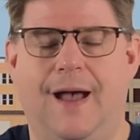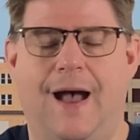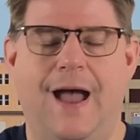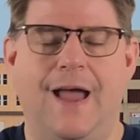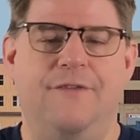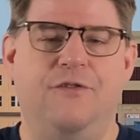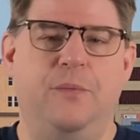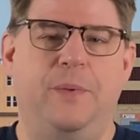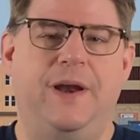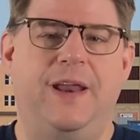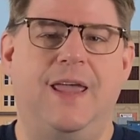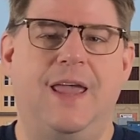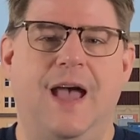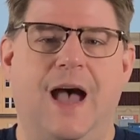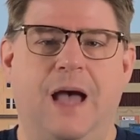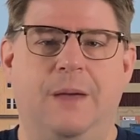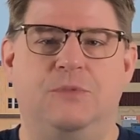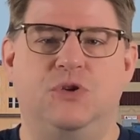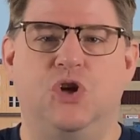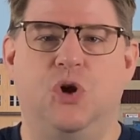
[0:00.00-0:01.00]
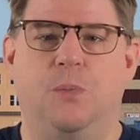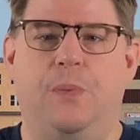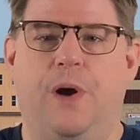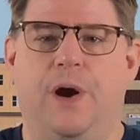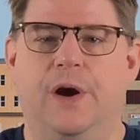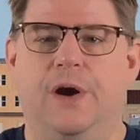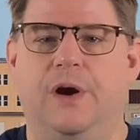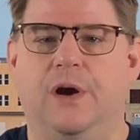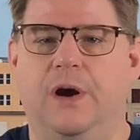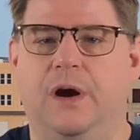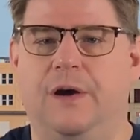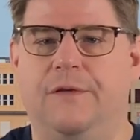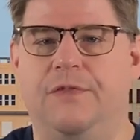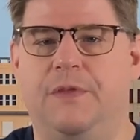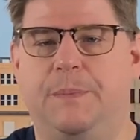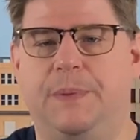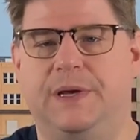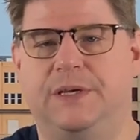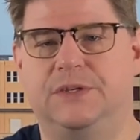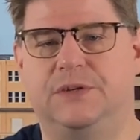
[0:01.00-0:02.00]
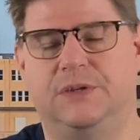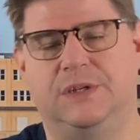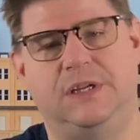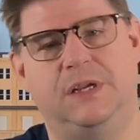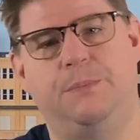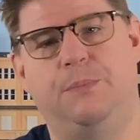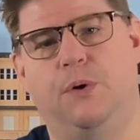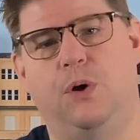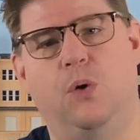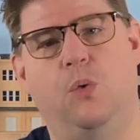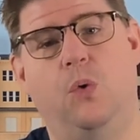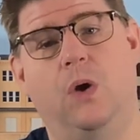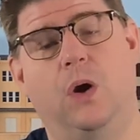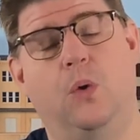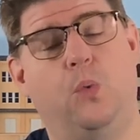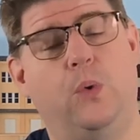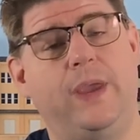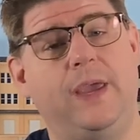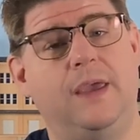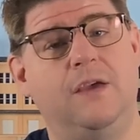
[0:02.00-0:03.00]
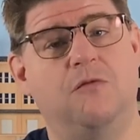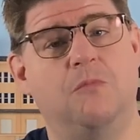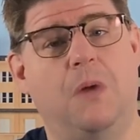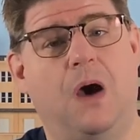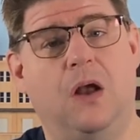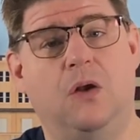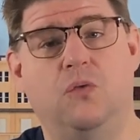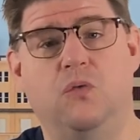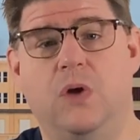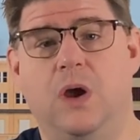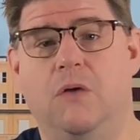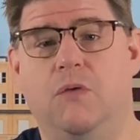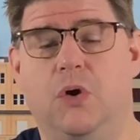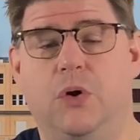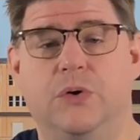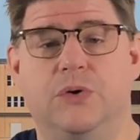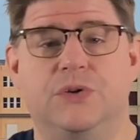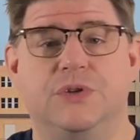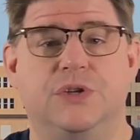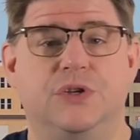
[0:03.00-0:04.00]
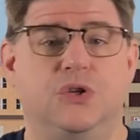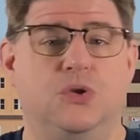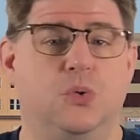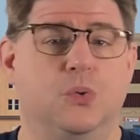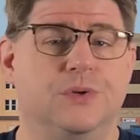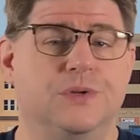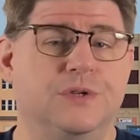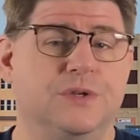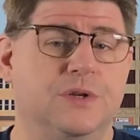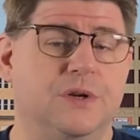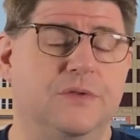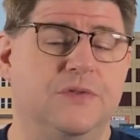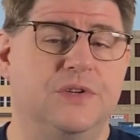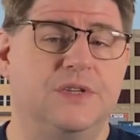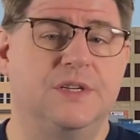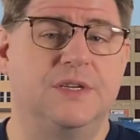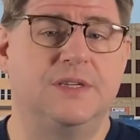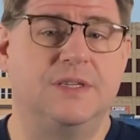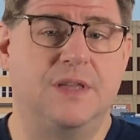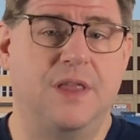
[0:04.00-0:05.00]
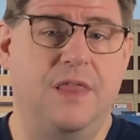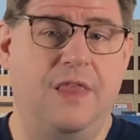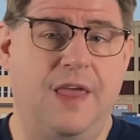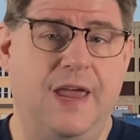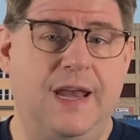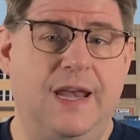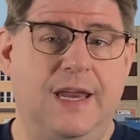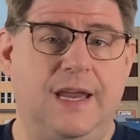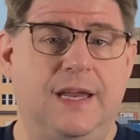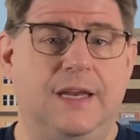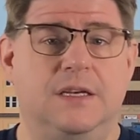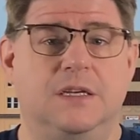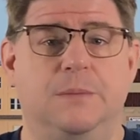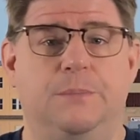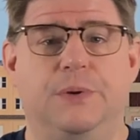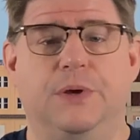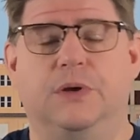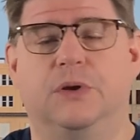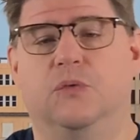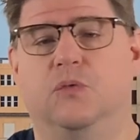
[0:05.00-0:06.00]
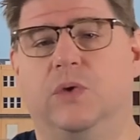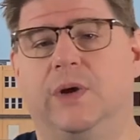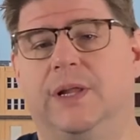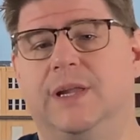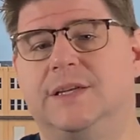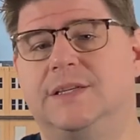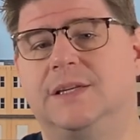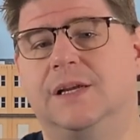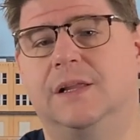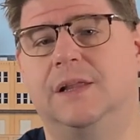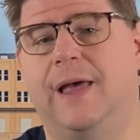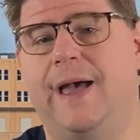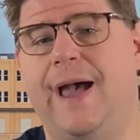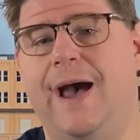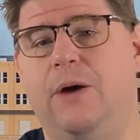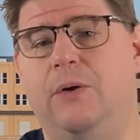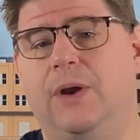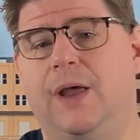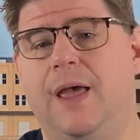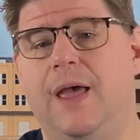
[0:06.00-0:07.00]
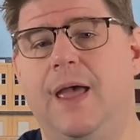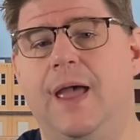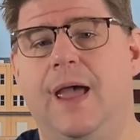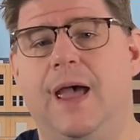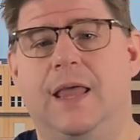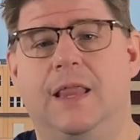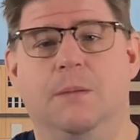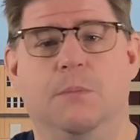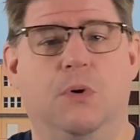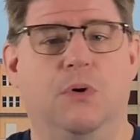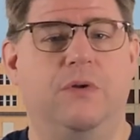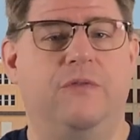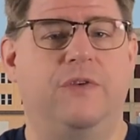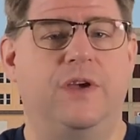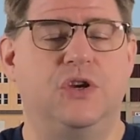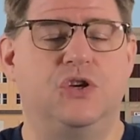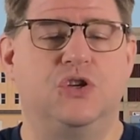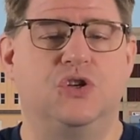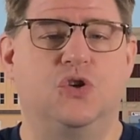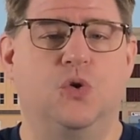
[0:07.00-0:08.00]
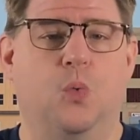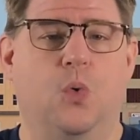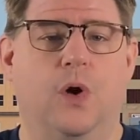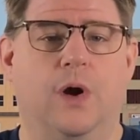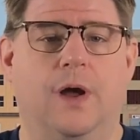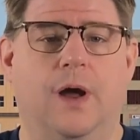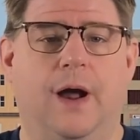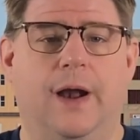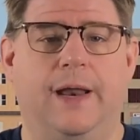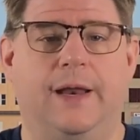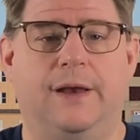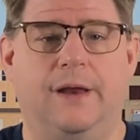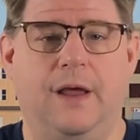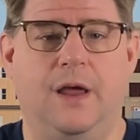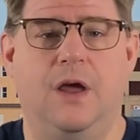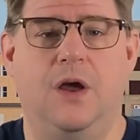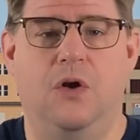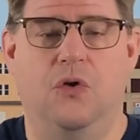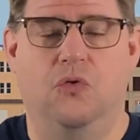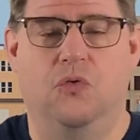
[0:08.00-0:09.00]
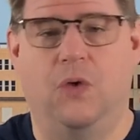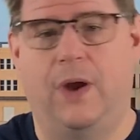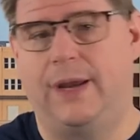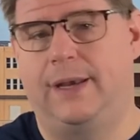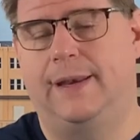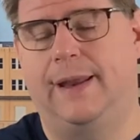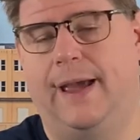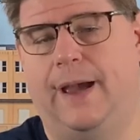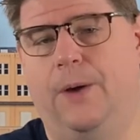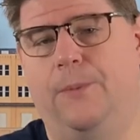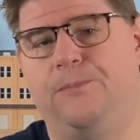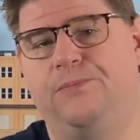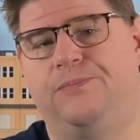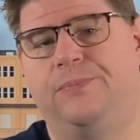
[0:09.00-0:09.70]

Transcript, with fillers: Hi everybody, I'm Joe Parker of The Pixel Depot, where we give model railroaders the tools and services they need to build a realistic layout and the motivation to work on it right now.